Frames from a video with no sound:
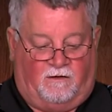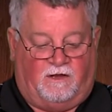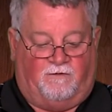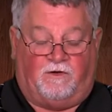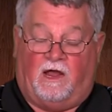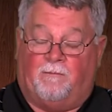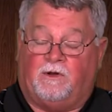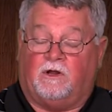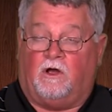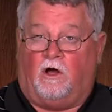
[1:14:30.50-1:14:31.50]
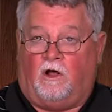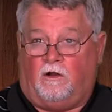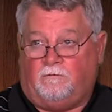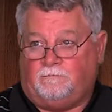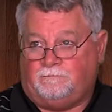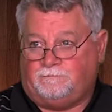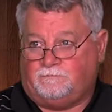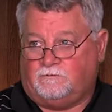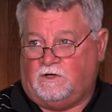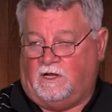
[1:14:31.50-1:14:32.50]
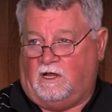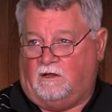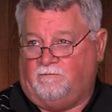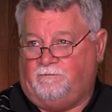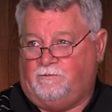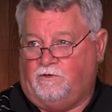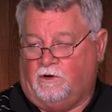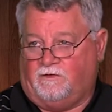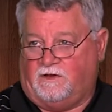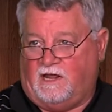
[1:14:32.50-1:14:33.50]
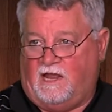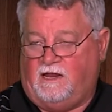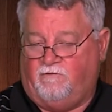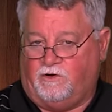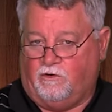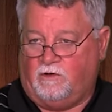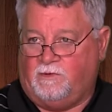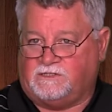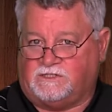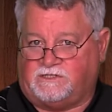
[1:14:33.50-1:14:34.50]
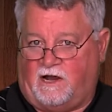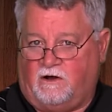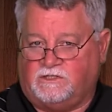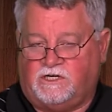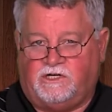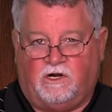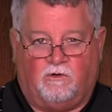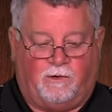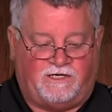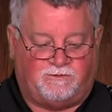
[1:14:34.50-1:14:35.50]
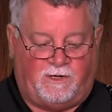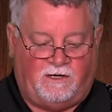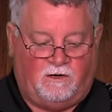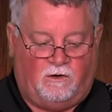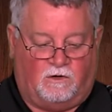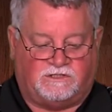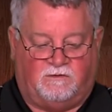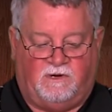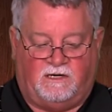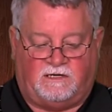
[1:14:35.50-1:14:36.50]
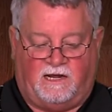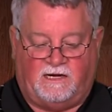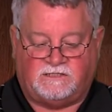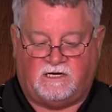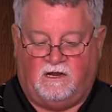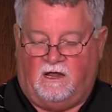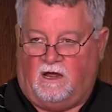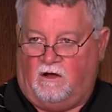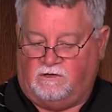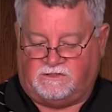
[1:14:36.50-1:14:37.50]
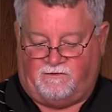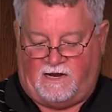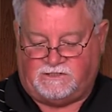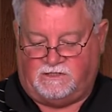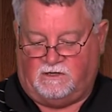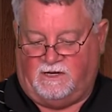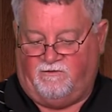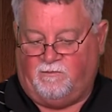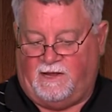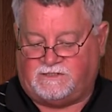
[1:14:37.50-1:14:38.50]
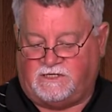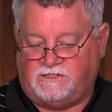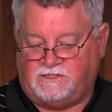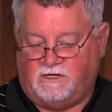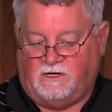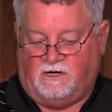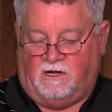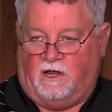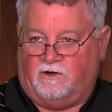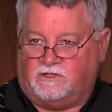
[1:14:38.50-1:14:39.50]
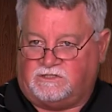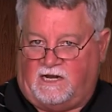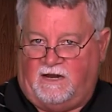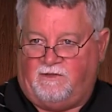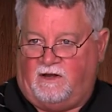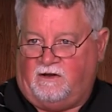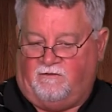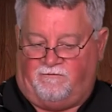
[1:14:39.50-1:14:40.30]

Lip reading: If you happen to call during the day, even during business hours, and you don't reach me or send me a text, I always advise you to leave a message. Understand that